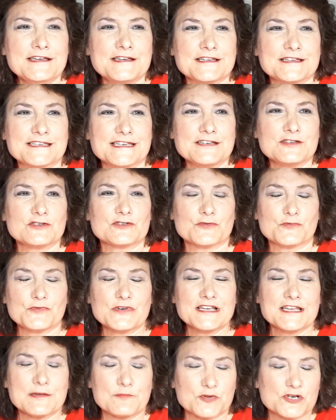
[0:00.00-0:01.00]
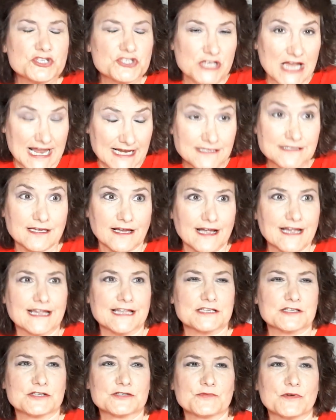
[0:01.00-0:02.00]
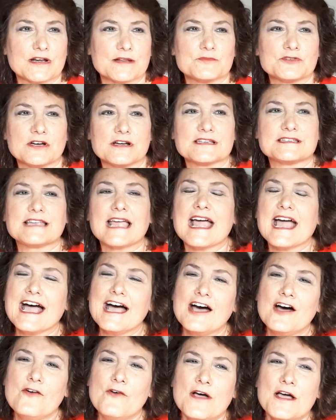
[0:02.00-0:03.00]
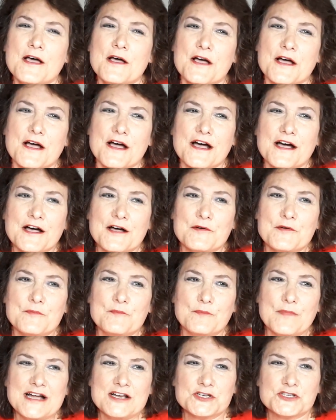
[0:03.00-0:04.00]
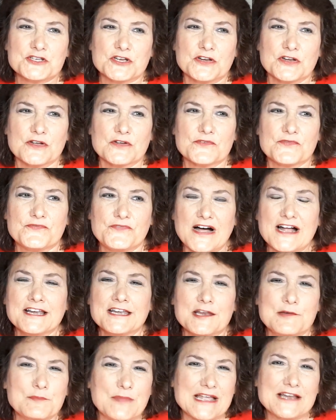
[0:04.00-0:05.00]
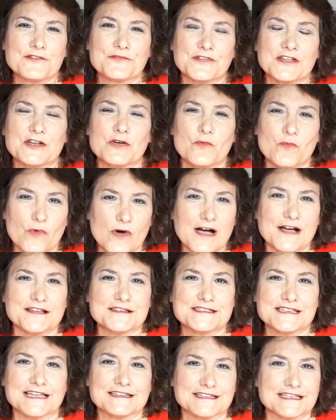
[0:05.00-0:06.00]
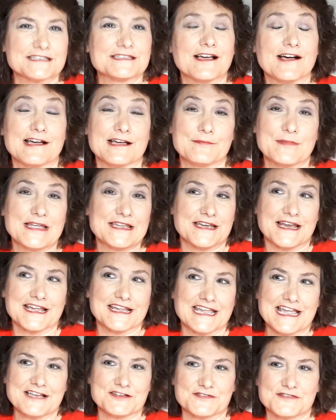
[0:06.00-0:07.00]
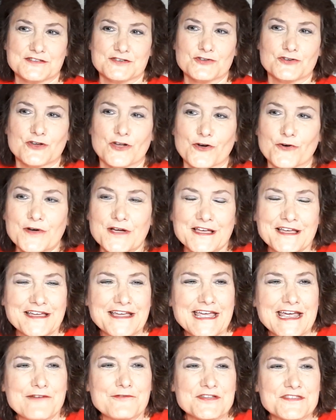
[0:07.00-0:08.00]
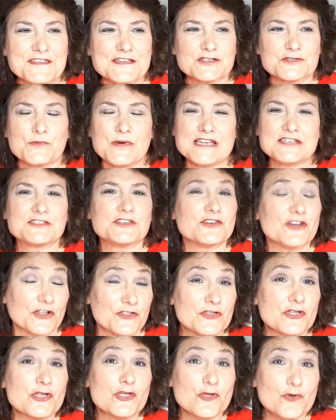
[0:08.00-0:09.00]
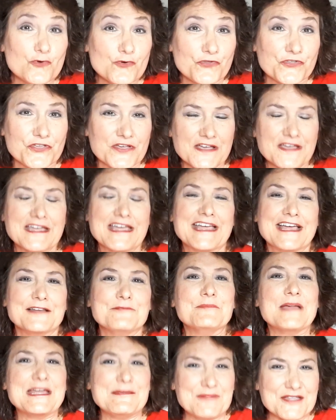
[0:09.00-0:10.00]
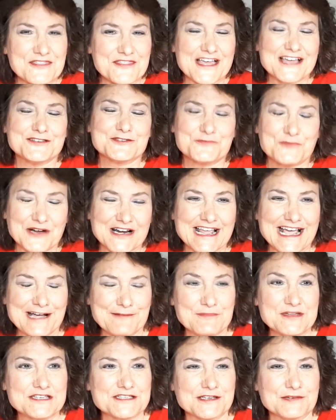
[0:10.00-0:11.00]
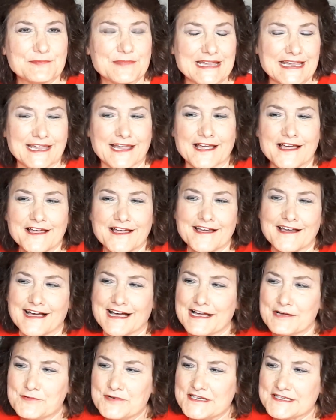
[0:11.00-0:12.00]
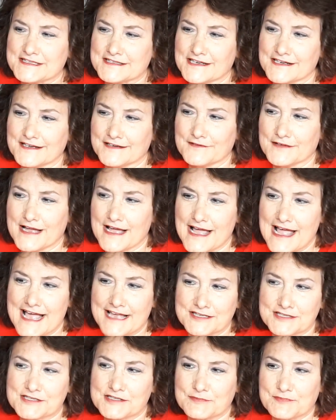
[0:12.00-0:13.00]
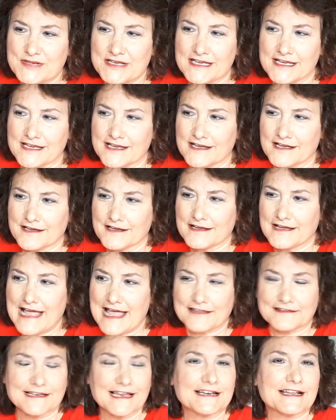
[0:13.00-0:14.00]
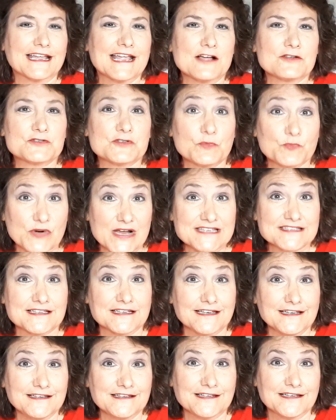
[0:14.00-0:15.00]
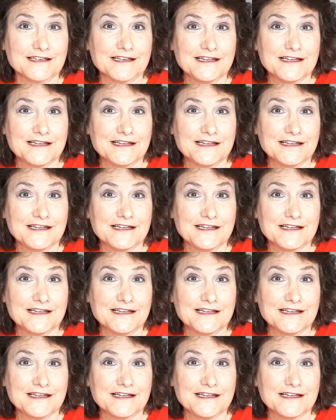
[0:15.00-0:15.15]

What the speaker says: didn't really appreciate, I guess is what I'm trying to say, how much fun and benefit it was at the time. And I guess, everything's wasted on the youth, and maybe that's what happened to me. I was asked to be athletic council president